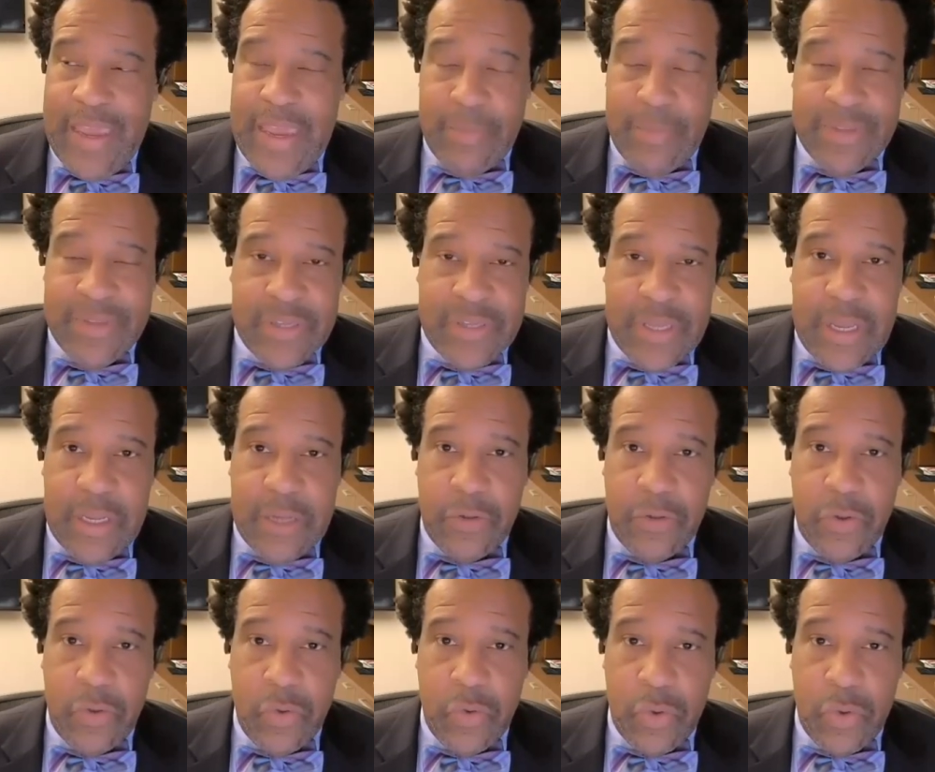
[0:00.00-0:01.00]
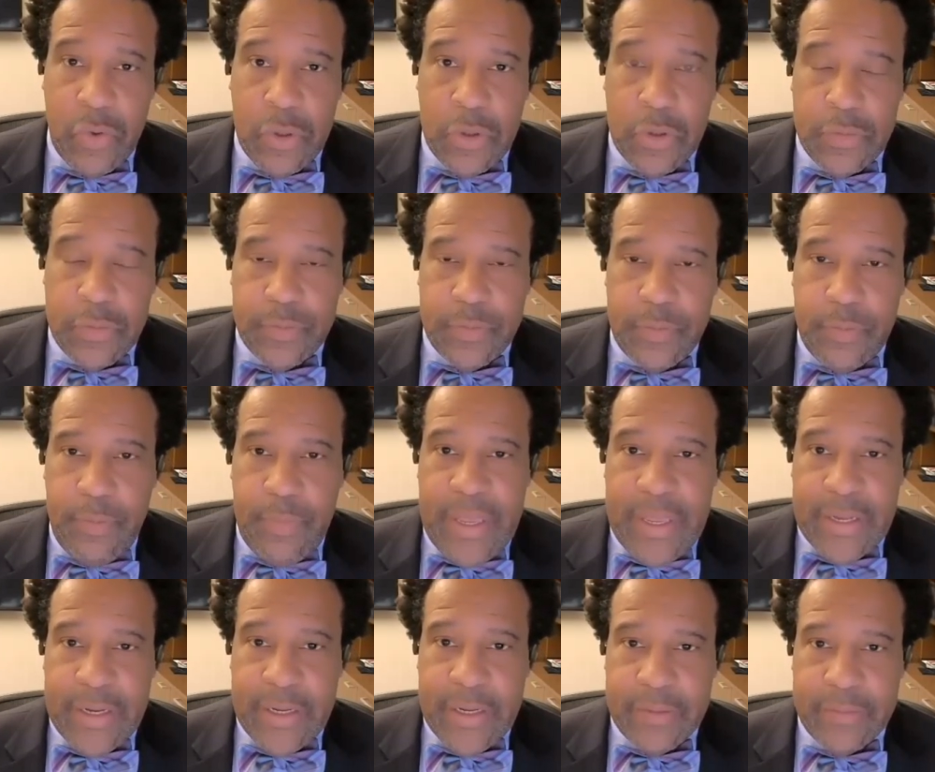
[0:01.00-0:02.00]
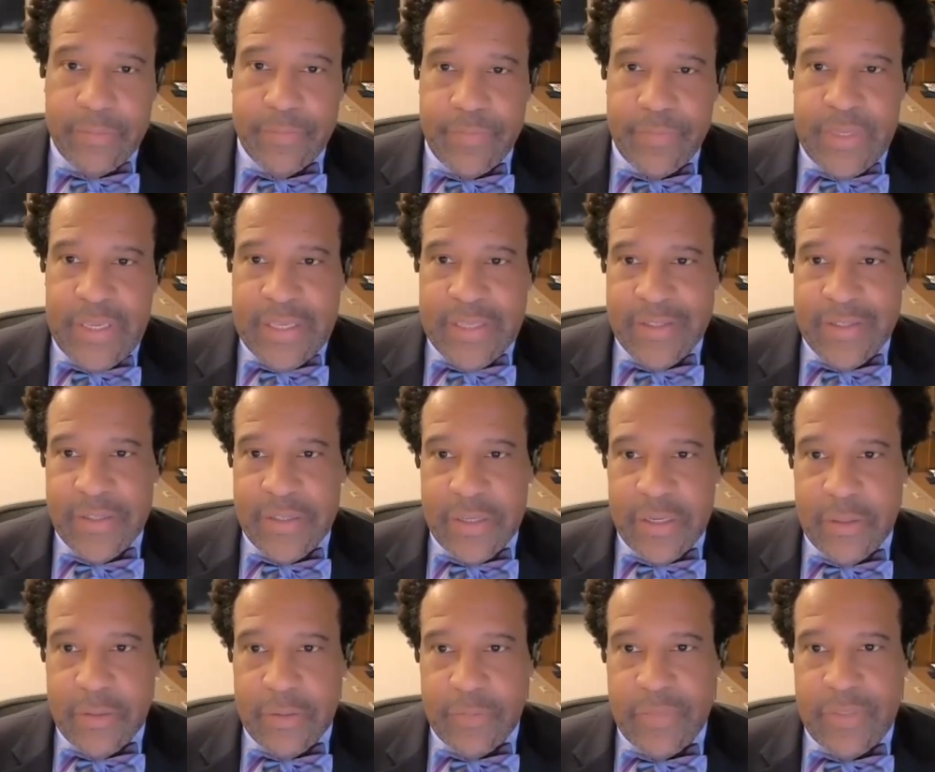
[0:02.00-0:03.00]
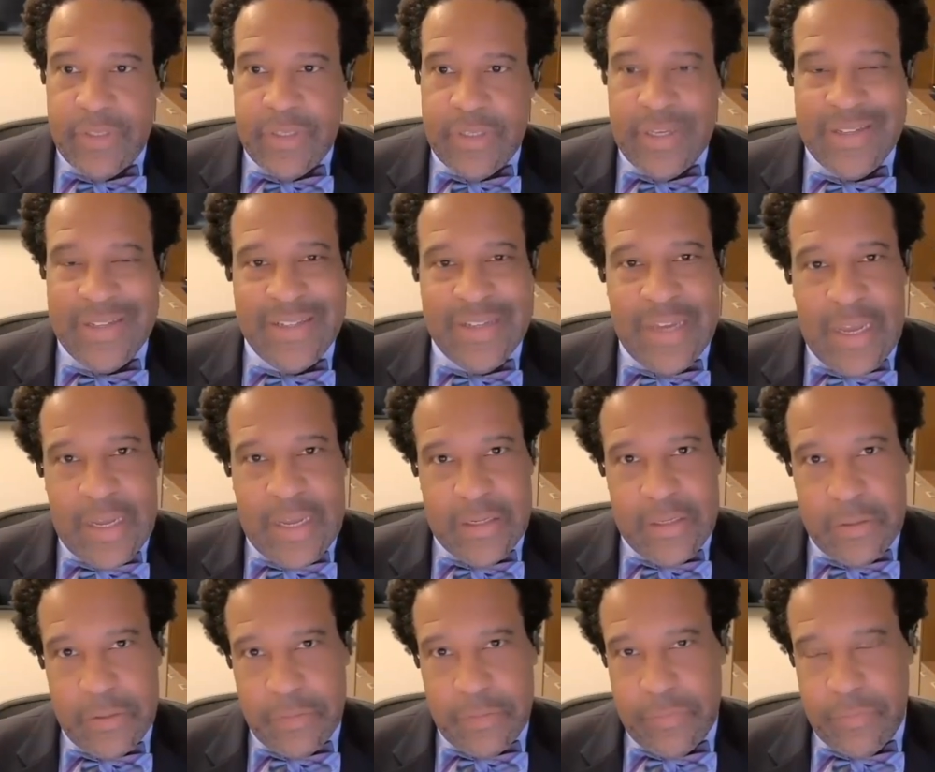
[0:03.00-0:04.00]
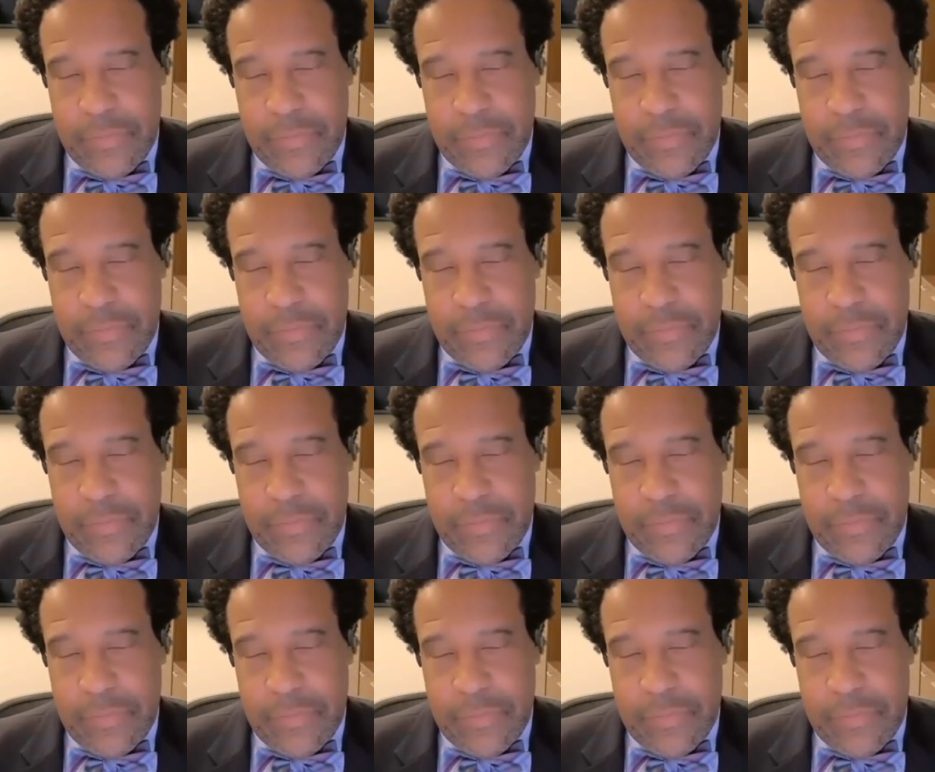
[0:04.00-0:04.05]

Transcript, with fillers: Amazon, Google, Meta, Insta, TikTok,